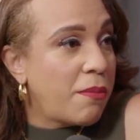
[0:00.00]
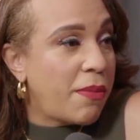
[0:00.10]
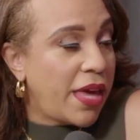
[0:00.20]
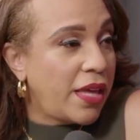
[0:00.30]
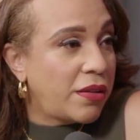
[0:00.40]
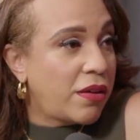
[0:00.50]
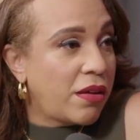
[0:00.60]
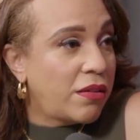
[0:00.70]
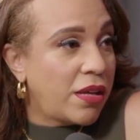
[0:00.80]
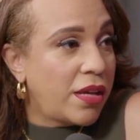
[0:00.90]
made,
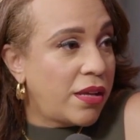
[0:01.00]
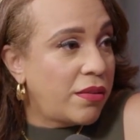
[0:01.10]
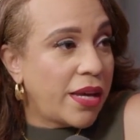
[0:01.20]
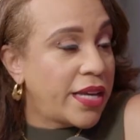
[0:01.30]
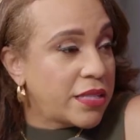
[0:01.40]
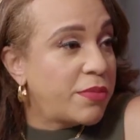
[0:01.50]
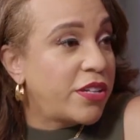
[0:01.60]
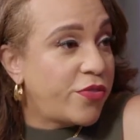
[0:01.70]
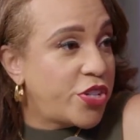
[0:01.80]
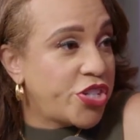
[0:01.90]
I guess, a
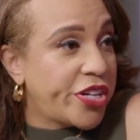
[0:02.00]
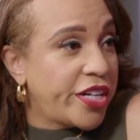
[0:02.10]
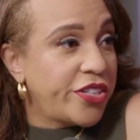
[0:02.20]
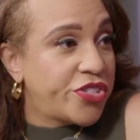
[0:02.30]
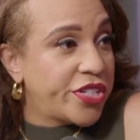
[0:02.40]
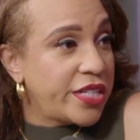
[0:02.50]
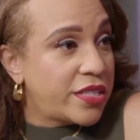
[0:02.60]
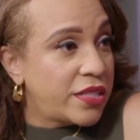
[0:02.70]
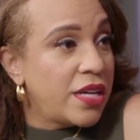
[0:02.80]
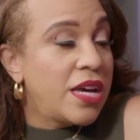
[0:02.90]
beneficiary on the
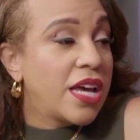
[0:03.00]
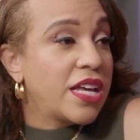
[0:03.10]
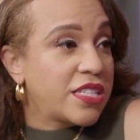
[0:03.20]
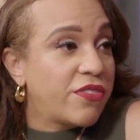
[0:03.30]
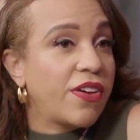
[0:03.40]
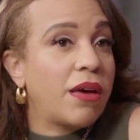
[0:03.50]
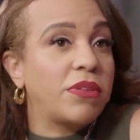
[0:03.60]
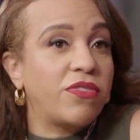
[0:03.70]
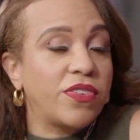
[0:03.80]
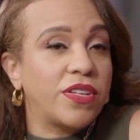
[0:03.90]
trust, because the family